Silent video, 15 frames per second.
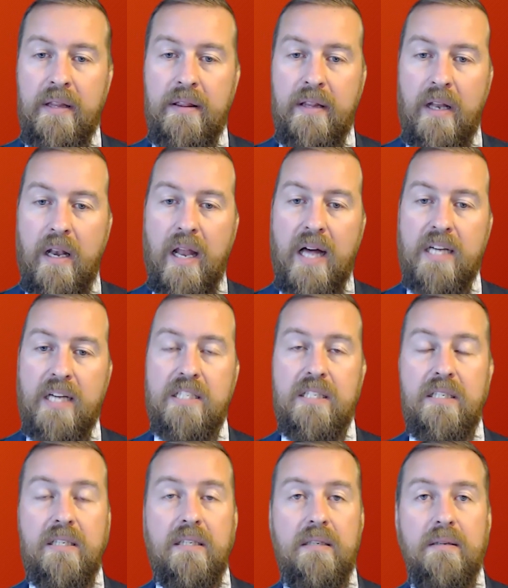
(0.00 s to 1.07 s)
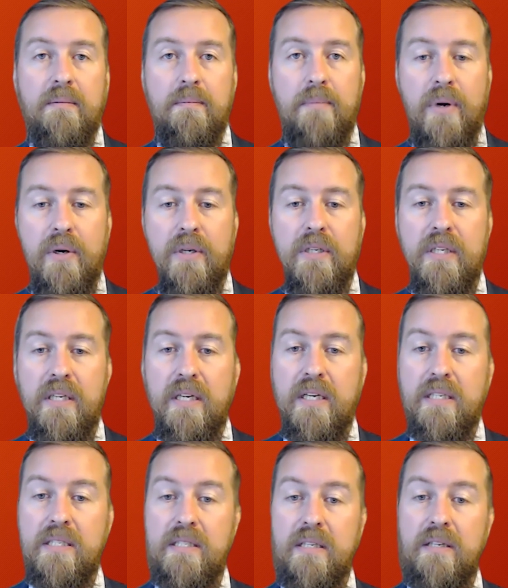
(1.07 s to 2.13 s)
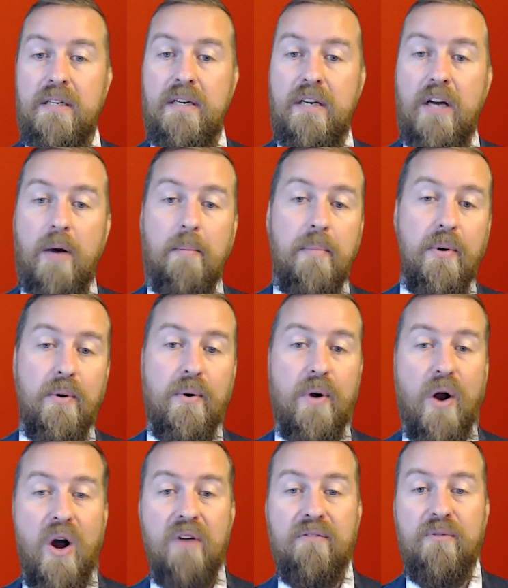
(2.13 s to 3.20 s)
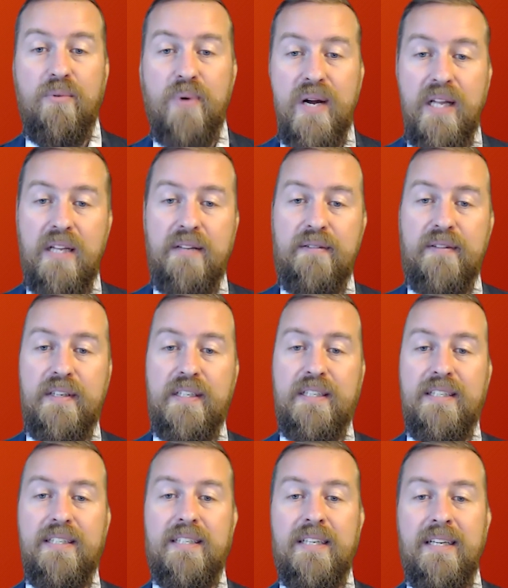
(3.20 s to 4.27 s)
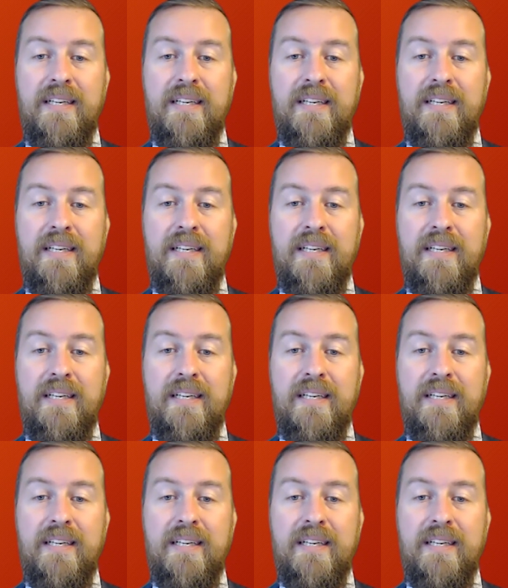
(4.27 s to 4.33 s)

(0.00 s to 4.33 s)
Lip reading: The last part is the number of relevant